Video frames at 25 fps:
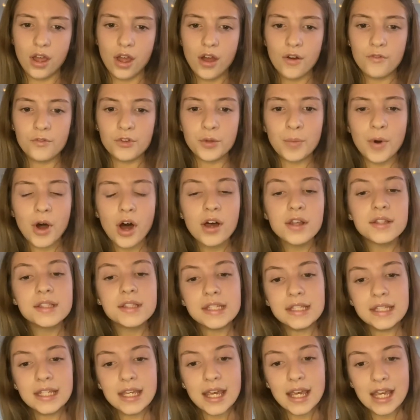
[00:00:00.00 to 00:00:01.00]
For the
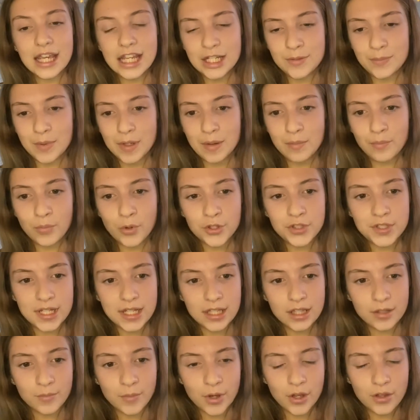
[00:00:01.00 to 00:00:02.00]
past year, he'd been
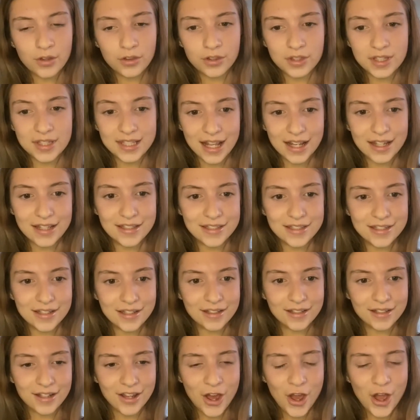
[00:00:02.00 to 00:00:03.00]
putting the
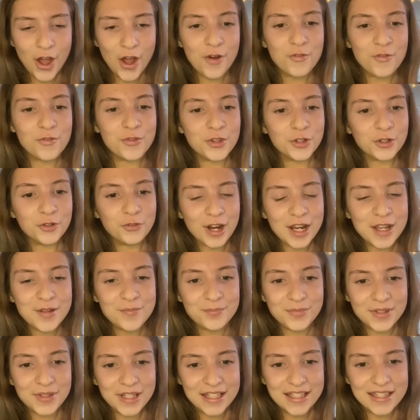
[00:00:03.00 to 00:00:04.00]
skeleton of the
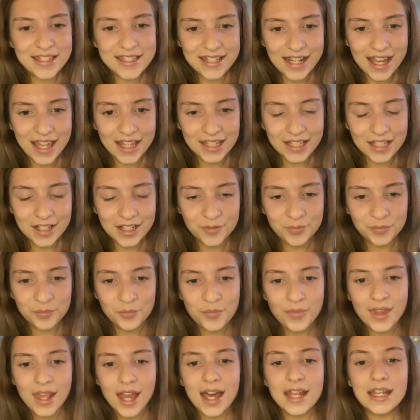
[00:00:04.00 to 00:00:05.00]
great beast together,
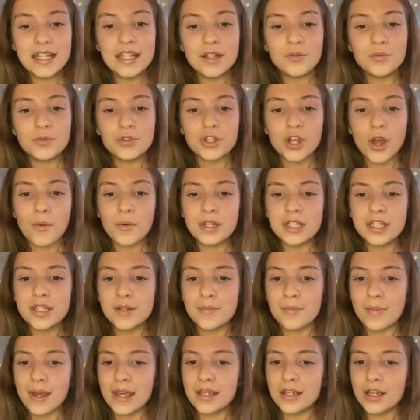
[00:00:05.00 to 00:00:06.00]
and it was going to
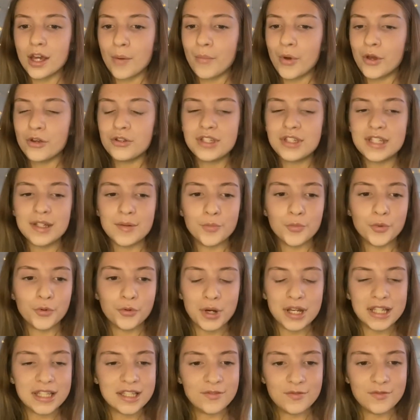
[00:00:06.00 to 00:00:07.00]
make a most
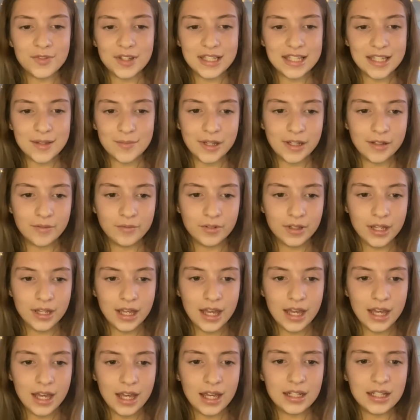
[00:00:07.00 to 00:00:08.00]
impressive exhibit.
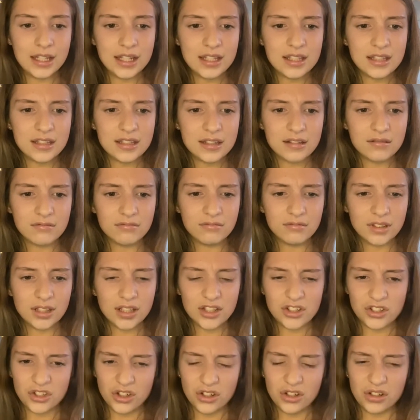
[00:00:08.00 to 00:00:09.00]
At least,
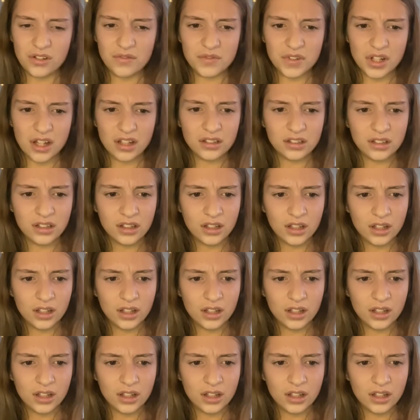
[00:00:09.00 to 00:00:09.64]
it should have done.